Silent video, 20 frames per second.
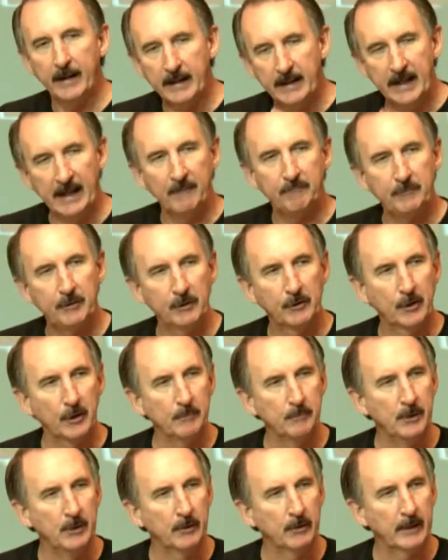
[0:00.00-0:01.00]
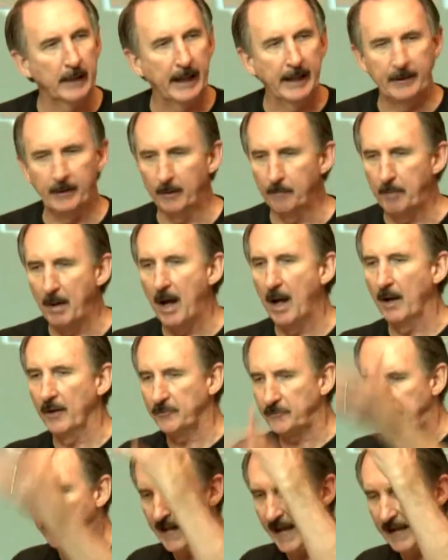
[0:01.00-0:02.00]
gifted communicator, Apollos,
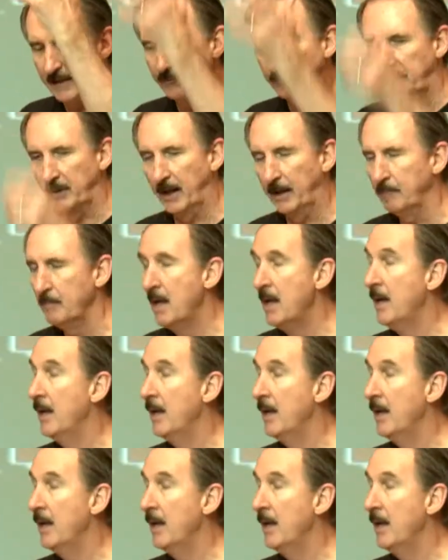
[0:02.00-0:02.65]
stands up.